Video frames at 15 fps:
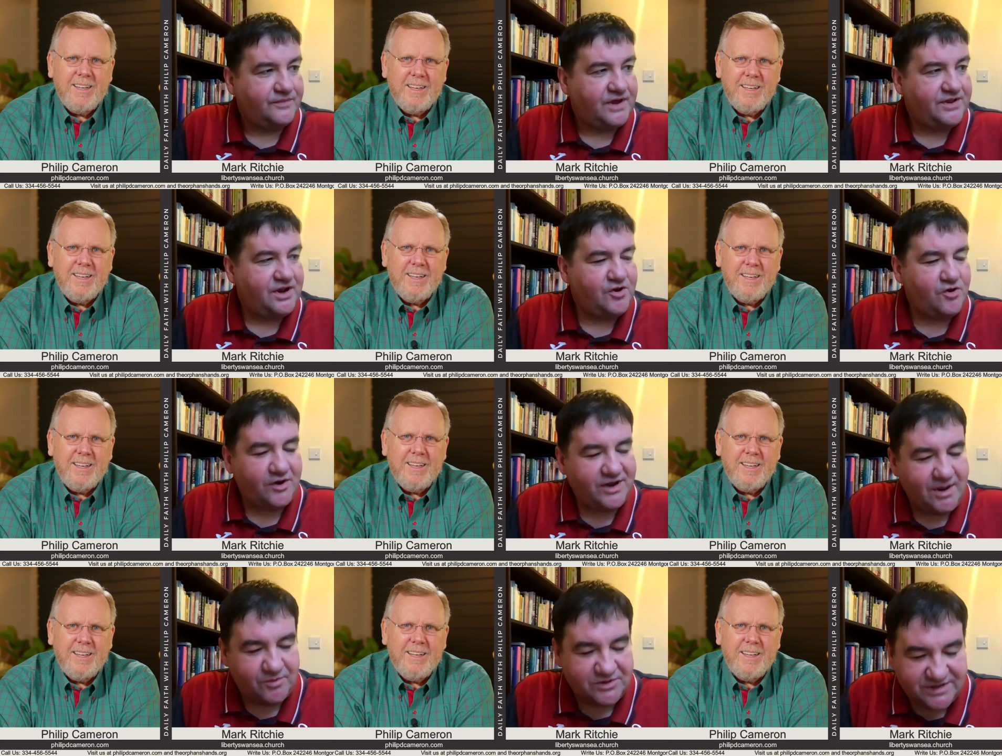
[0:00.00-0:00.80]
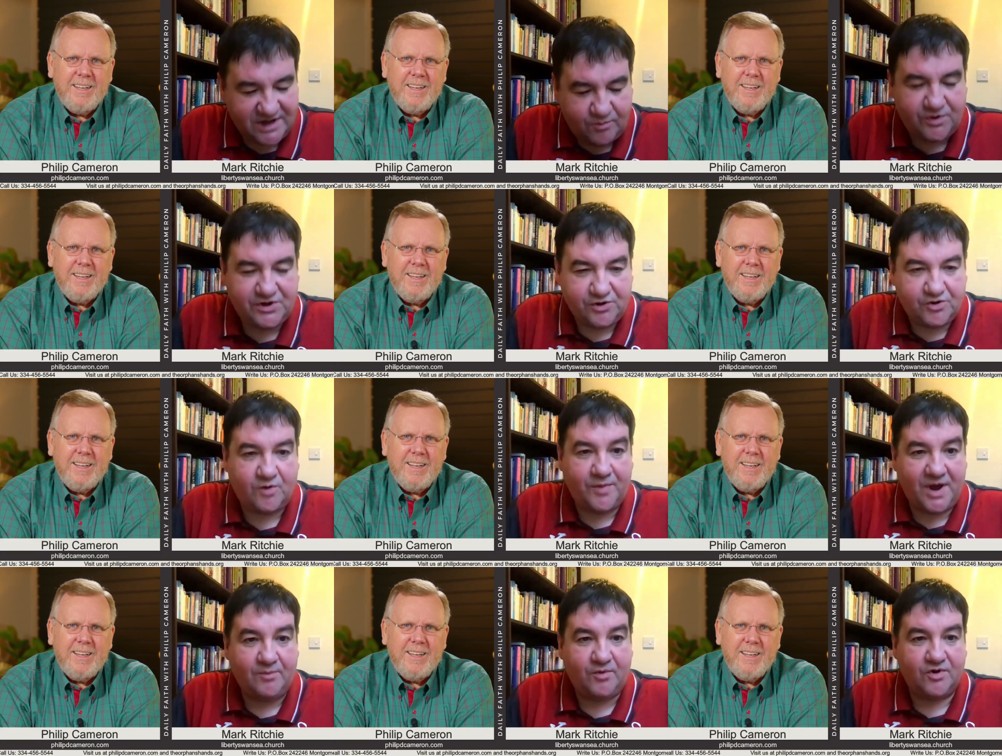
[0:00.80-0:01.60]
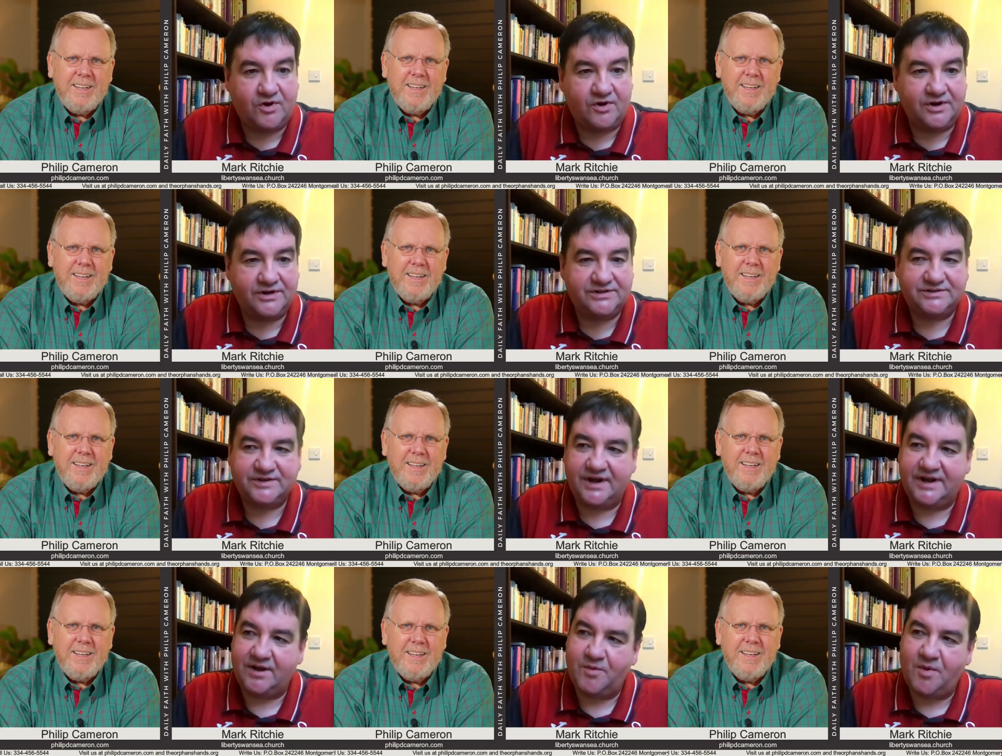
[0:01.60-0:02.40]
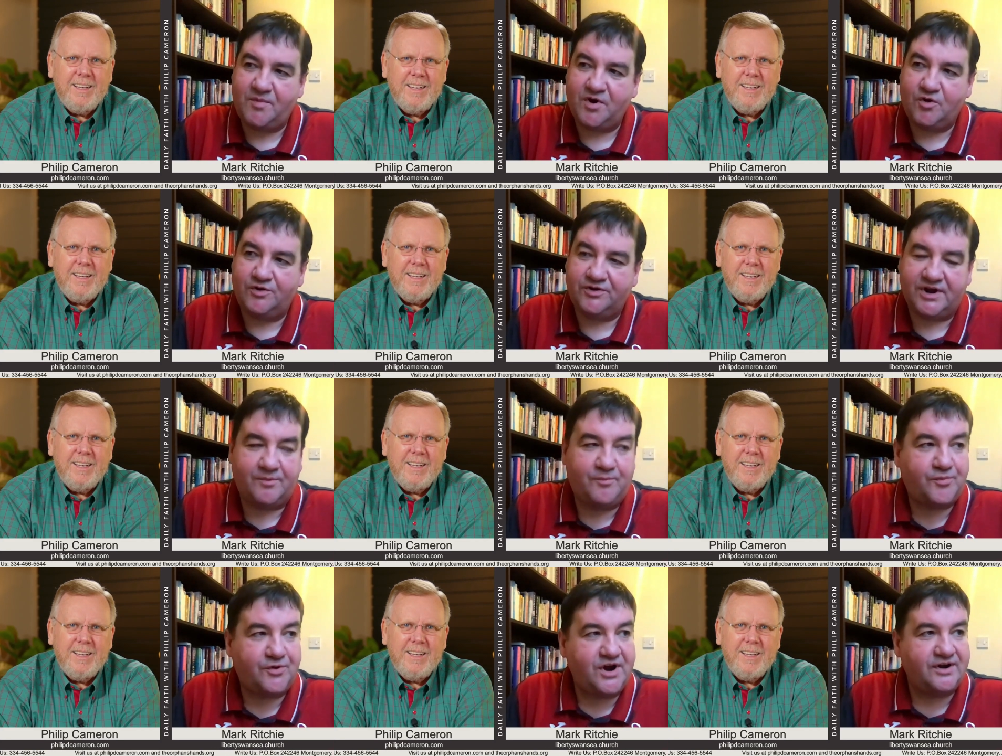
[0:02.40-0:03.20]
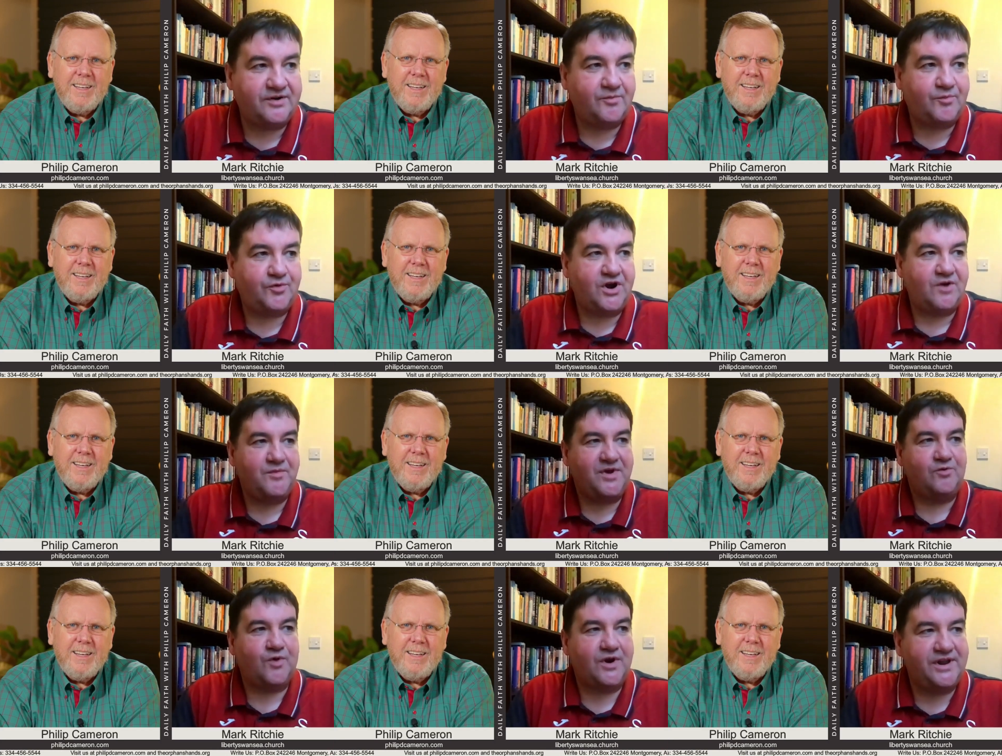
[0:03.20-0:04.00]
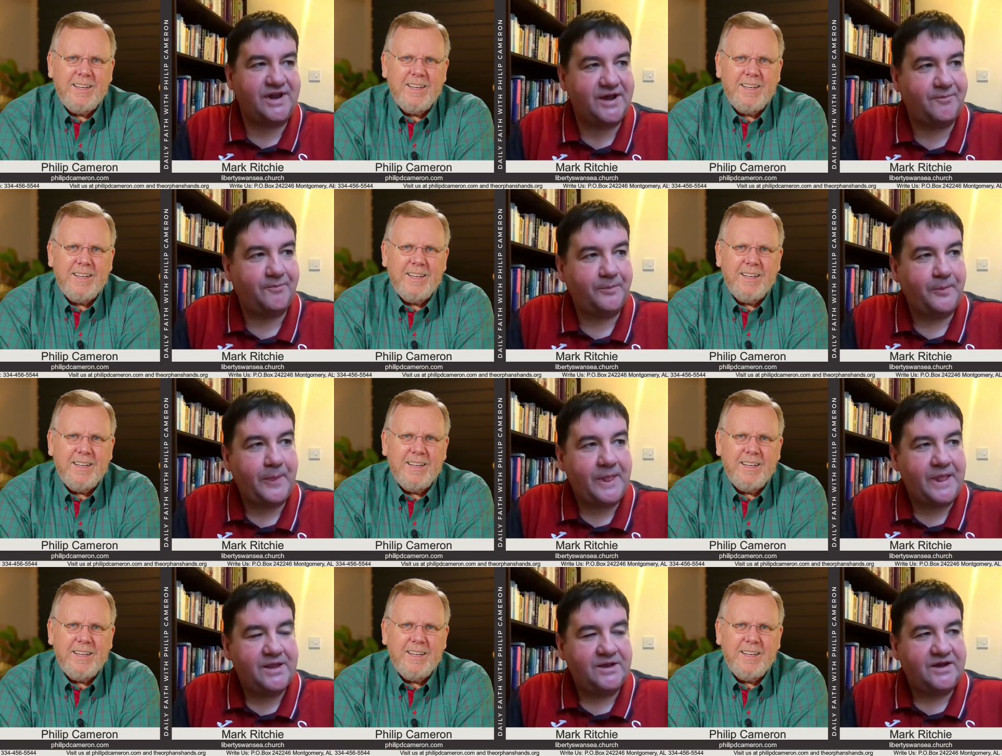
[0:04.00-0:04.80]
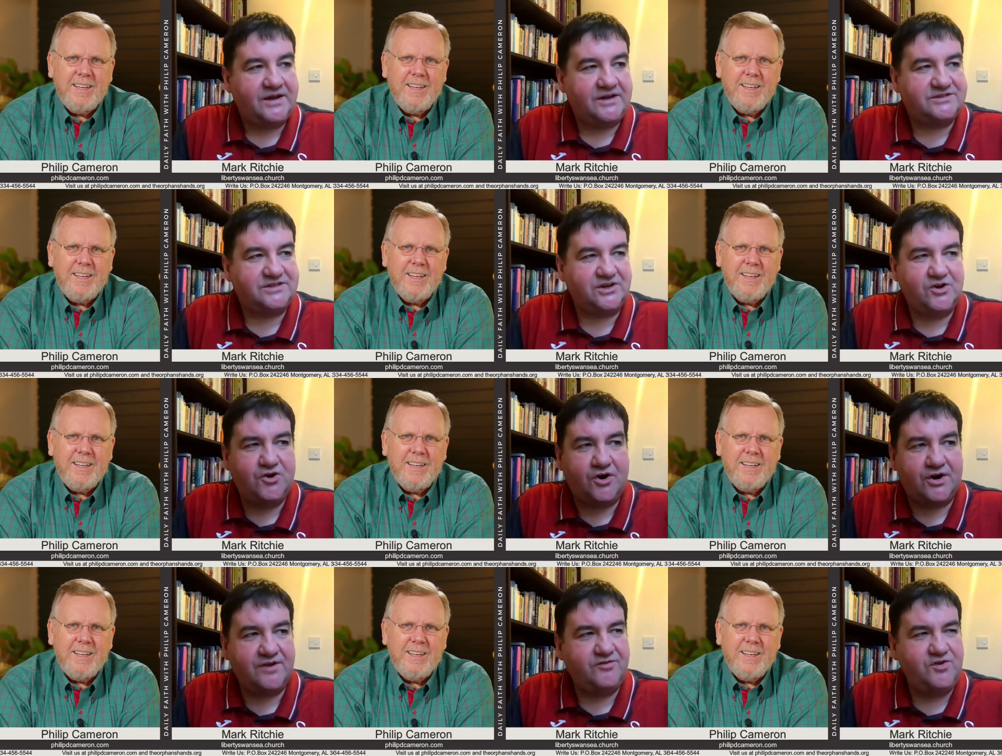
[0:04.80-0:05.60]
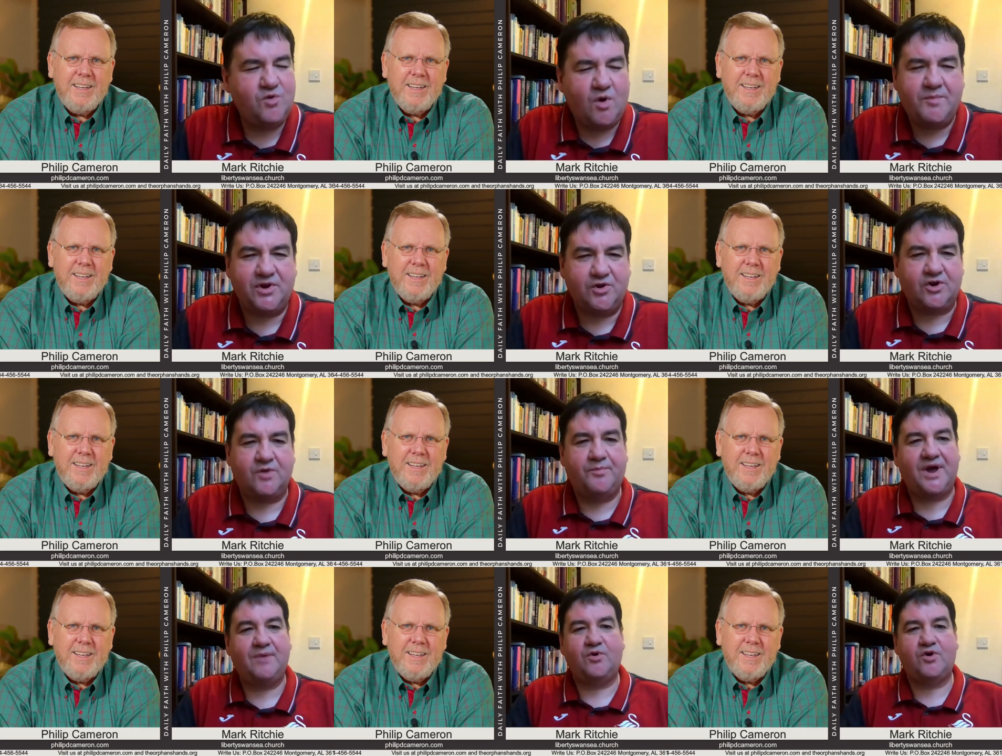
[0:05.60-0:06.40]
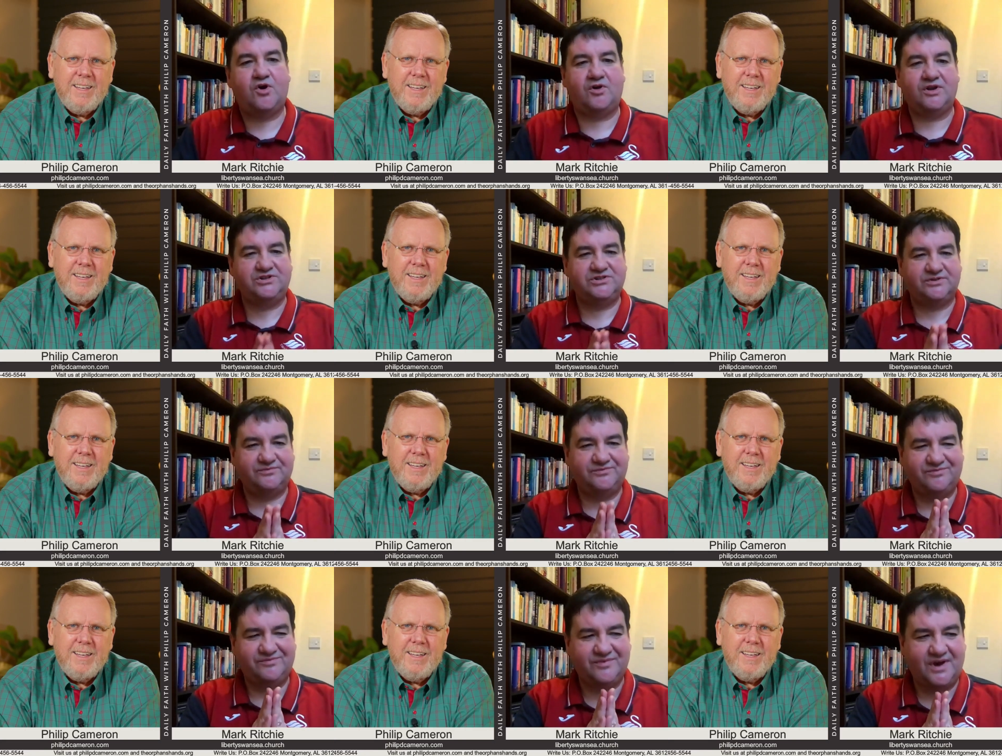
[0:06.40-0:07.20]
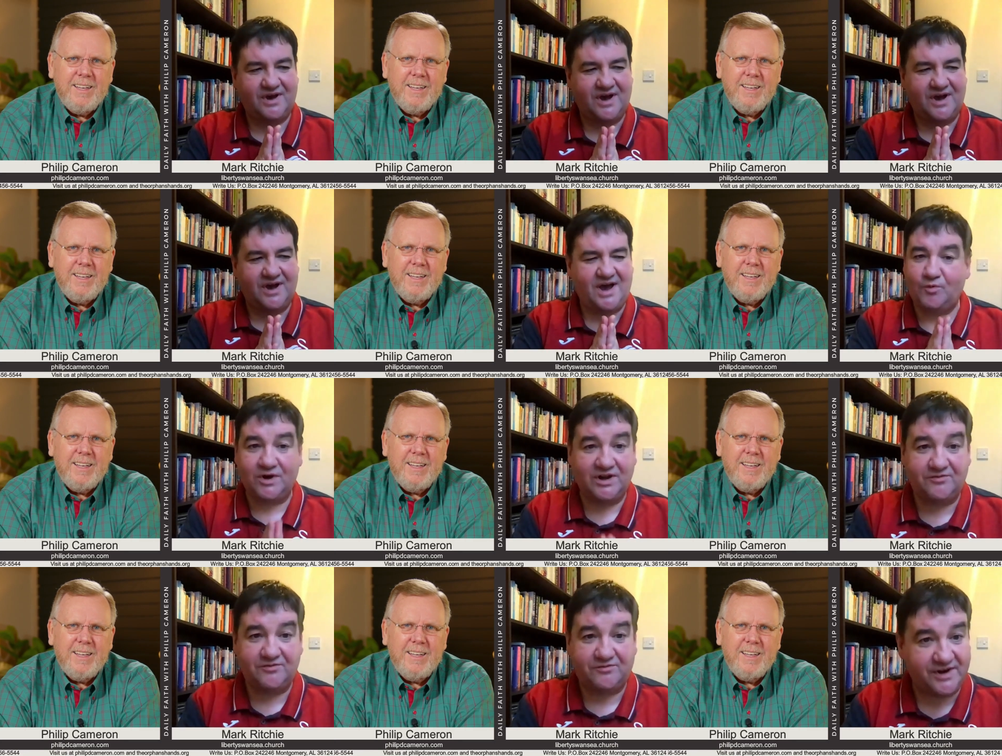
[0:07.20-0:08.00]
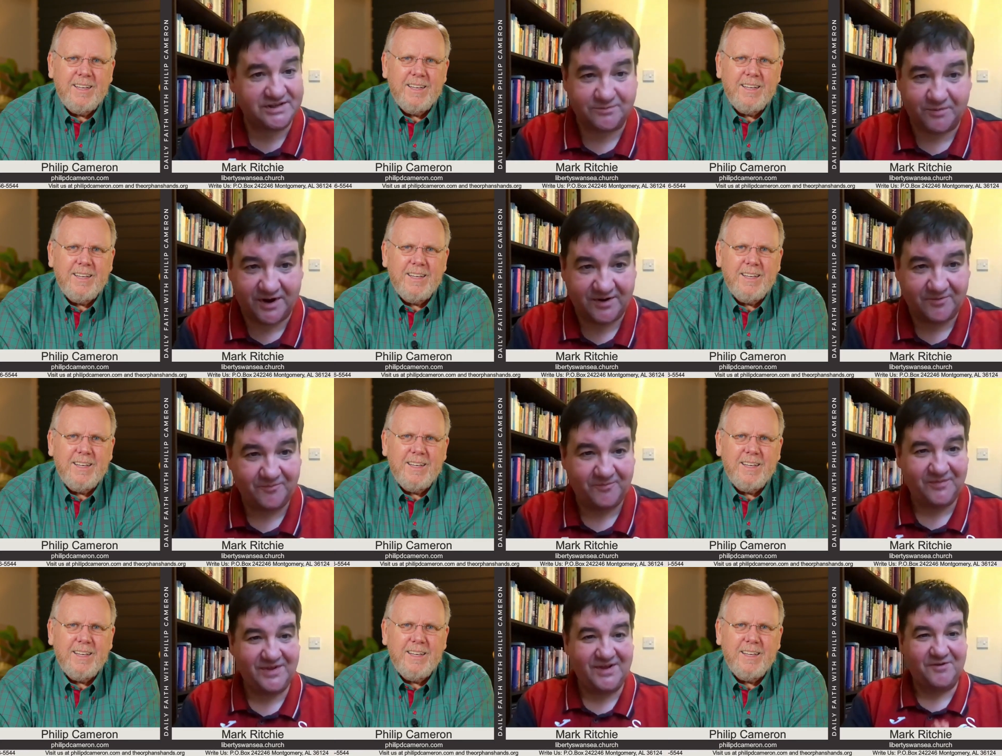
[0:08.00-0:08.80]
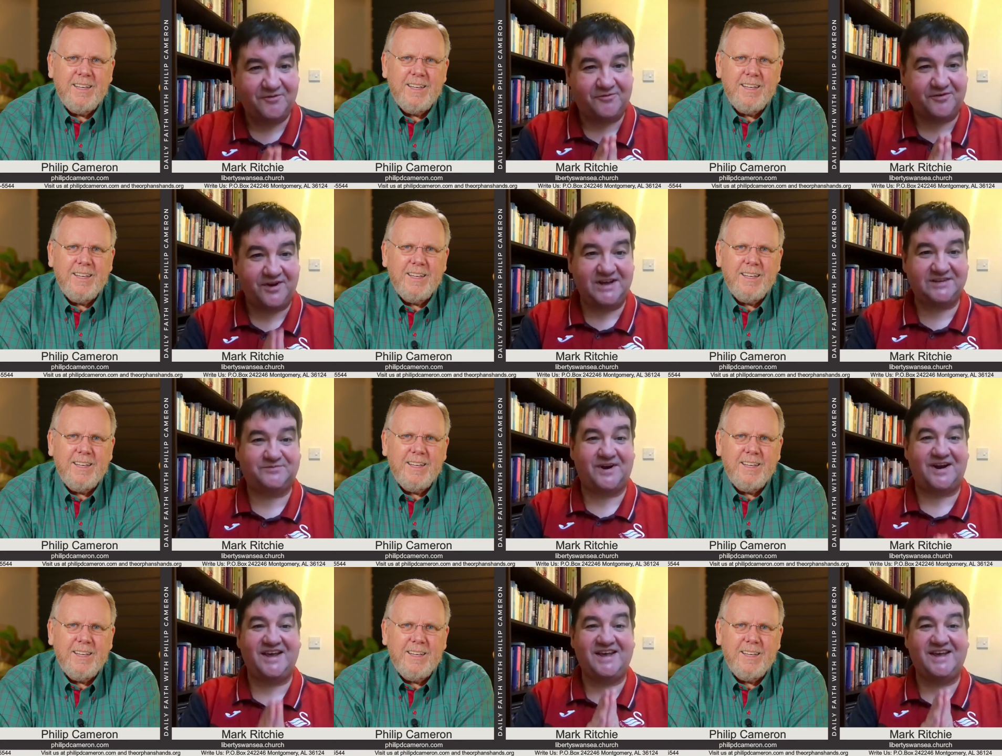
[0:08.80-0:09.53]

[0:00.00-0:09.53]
Speaker 1: And then God kept on saying, I want you to go to Bible college. And I remember going to a prayer, prayer meeting one night. And I said, God, if you want me to go to Bible college, I don't want to leave Fraserburgh. Fraserburgh